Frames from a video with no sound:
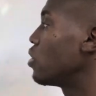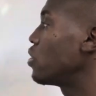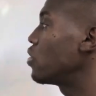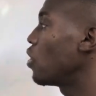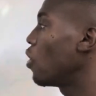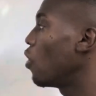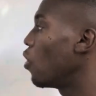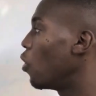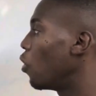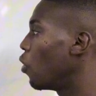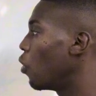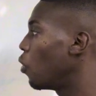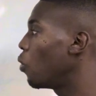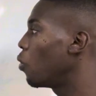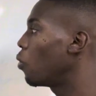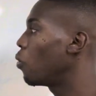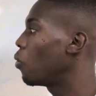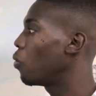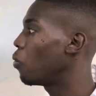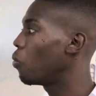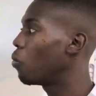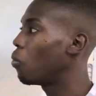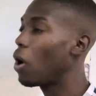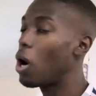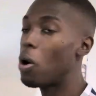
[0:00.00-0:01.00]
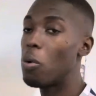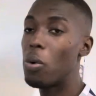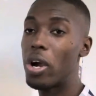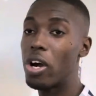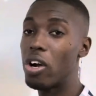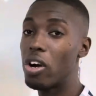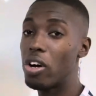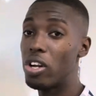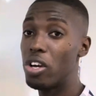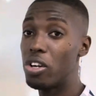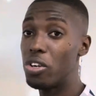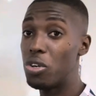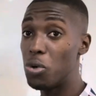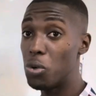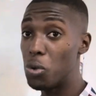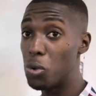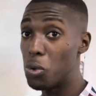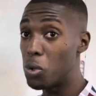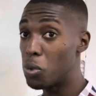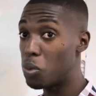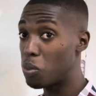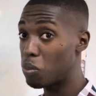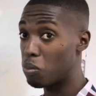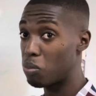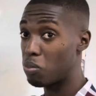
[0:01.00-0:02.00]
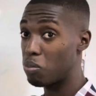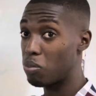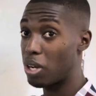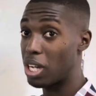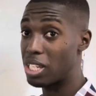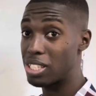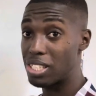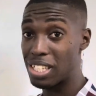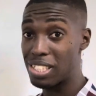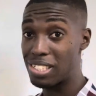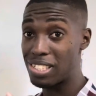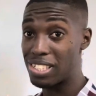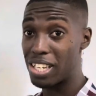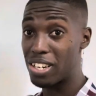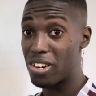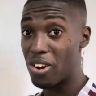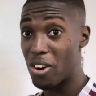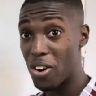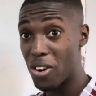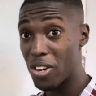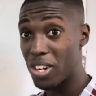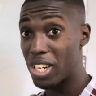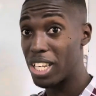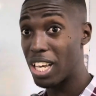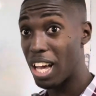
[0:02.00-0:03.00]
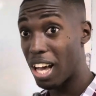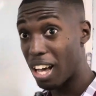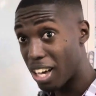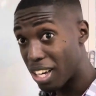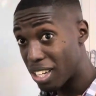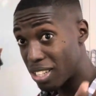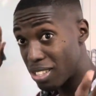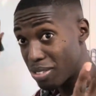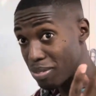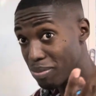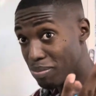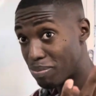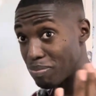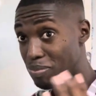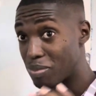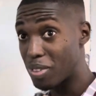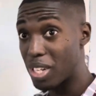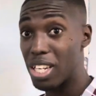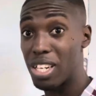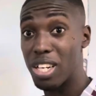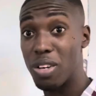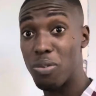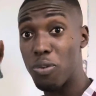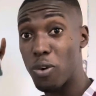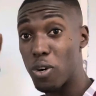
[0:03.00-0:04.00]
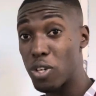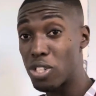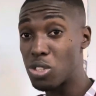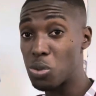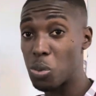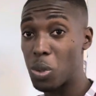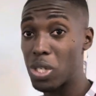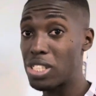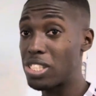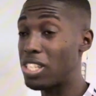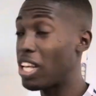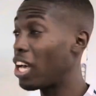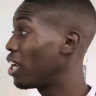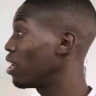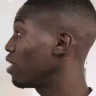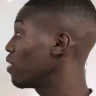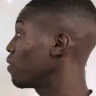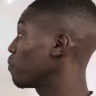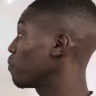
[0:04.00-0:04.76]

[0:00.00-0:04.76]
So what we're going to do, as I said early on in the first question,